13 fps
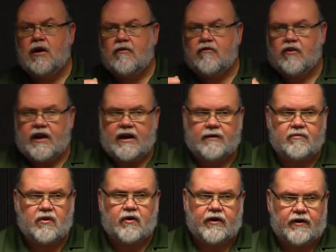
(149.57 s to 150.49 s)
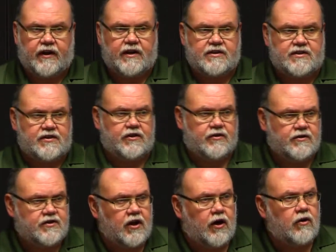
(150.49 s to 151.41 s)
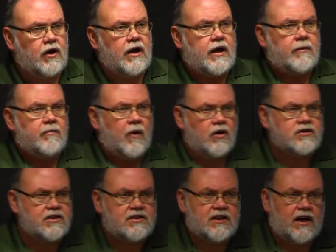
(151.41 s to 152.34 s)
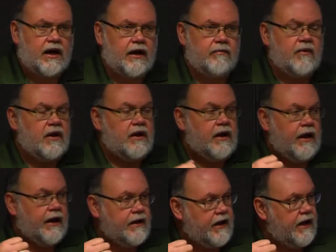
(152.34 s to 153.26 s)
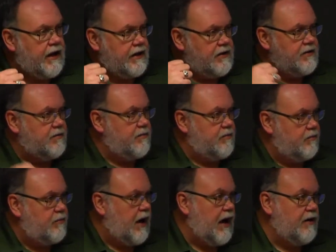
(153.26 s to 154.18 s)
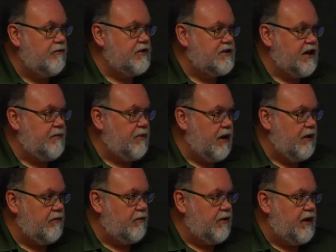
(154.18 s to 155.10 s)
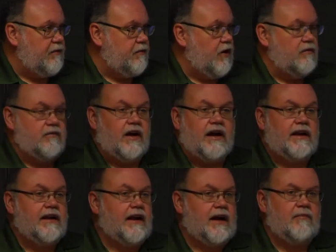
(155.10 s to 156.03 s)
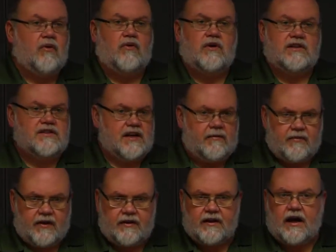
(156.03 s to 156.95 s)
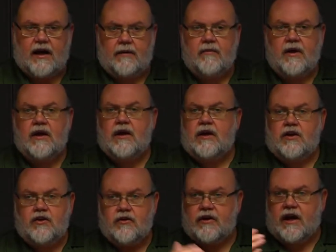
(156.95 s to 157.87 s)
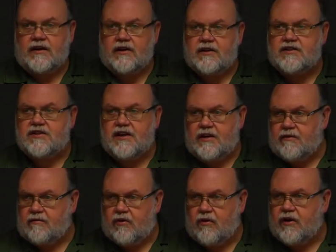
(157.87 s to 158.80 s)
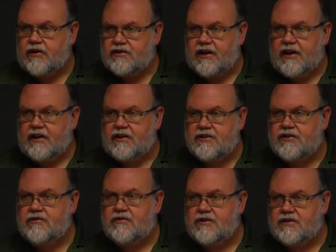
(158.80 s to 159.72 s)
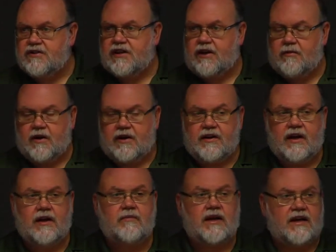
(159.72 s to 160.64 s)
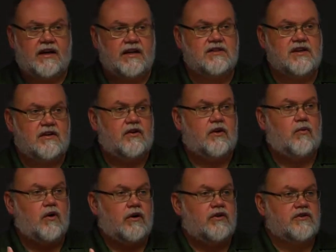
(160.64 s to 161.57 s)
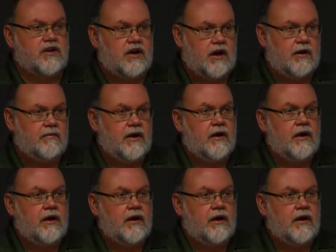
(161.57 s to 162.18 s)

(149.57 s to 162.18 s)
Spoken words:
for that employer to get sued. So most of the time, and I would say probably 99 point something time, you're not going to see employers getting sued in the state of Montana because the workers' comp